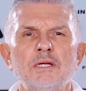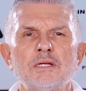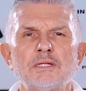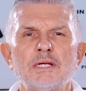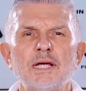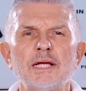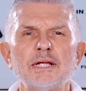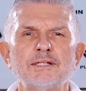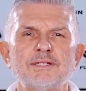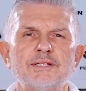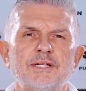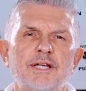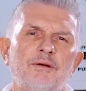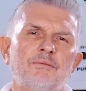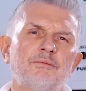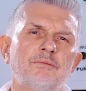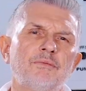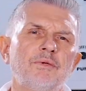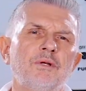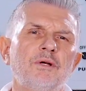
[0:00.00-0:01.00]
Second
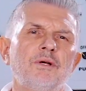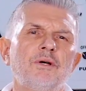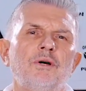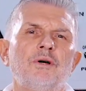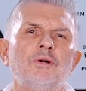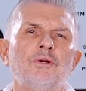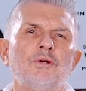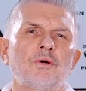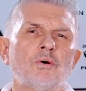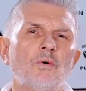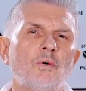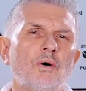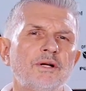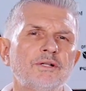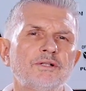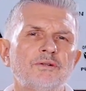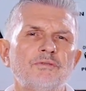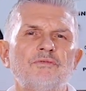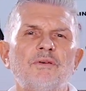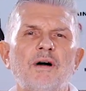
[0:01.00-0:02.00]
step, you're going
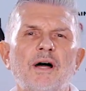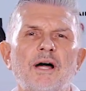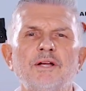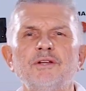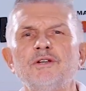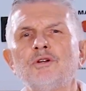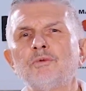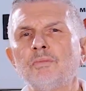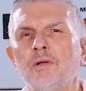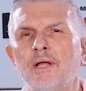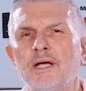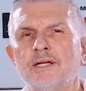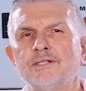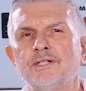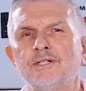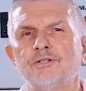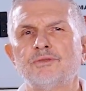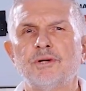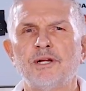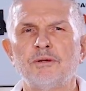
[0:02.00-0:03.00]
to find your
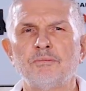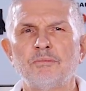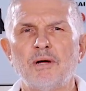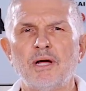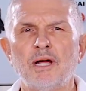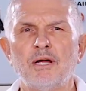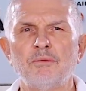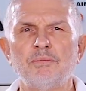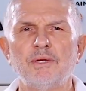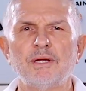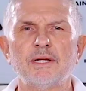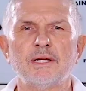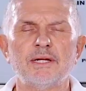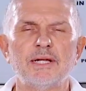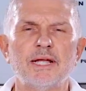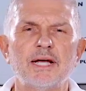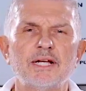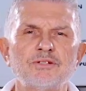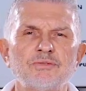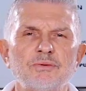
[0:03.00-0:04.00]
plastic drain pipe that
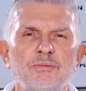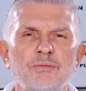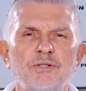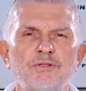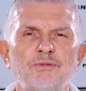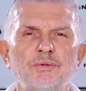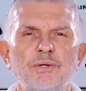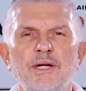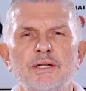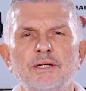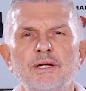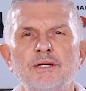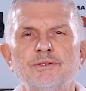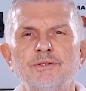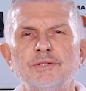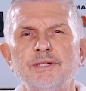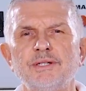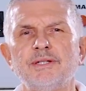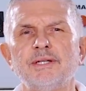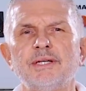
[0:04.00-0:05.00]
connects from the drain
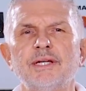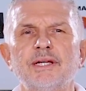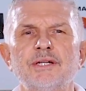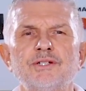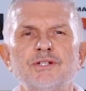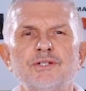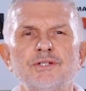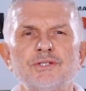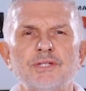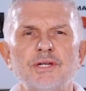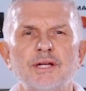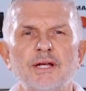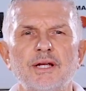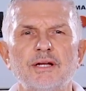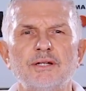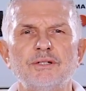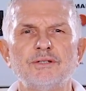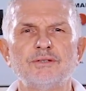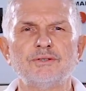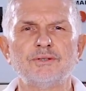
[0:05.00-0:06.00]
underneath the kitchen
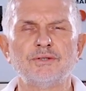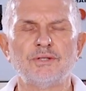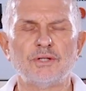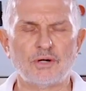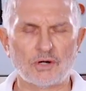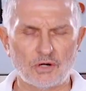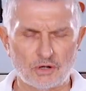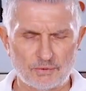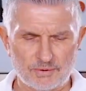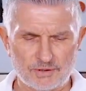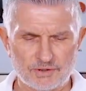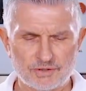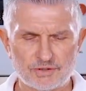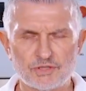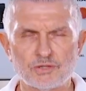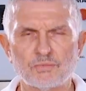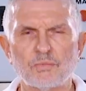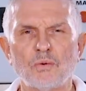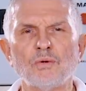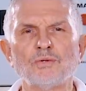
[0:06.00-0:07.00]
sink to the garbage
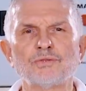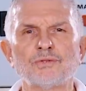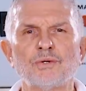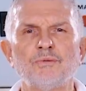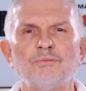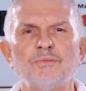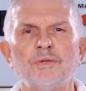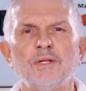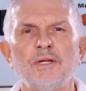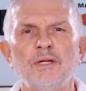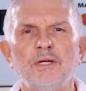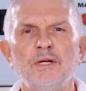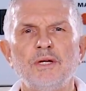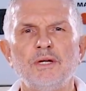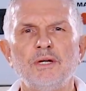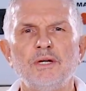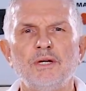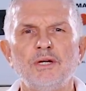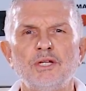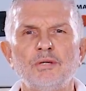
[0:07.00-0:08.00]
disposal.
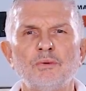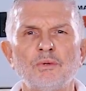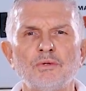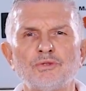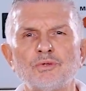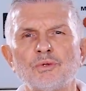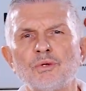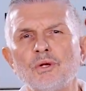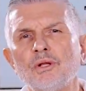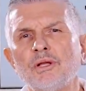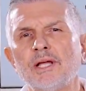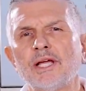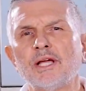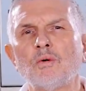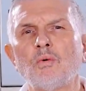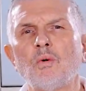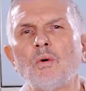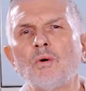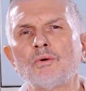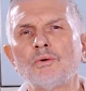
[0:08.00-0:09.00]
You will drill a
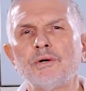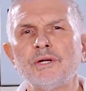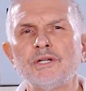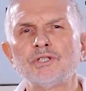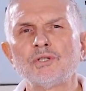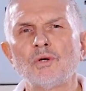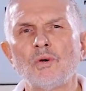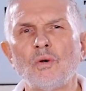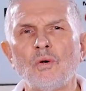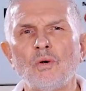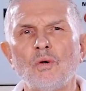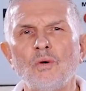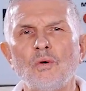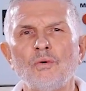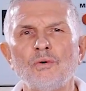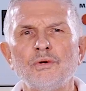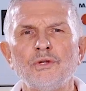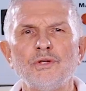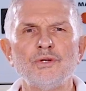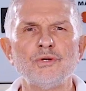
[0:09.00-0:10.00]
1/4-inch
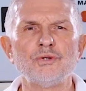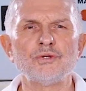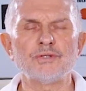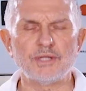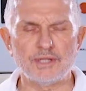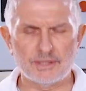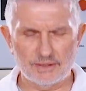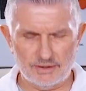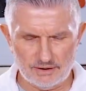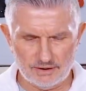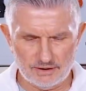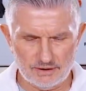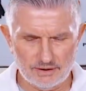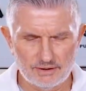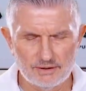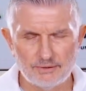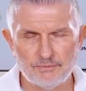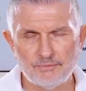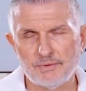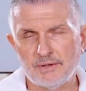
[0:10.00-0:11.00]
hole using
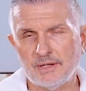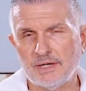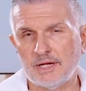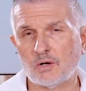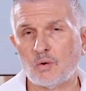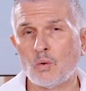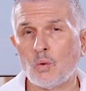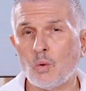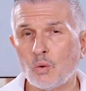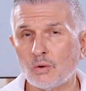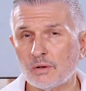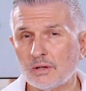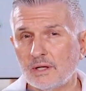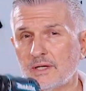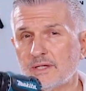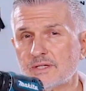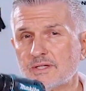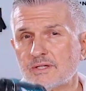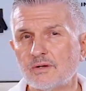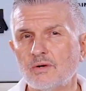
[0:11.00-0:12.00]
a
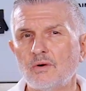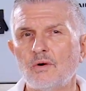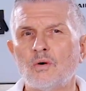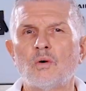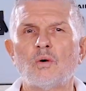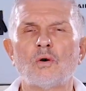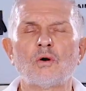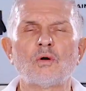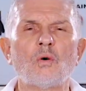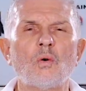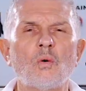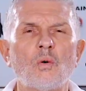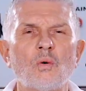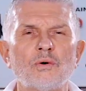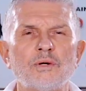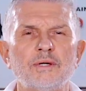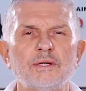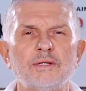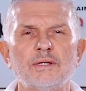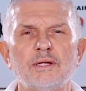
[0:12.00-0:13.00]
cordless or
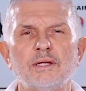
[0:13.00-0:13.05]
corded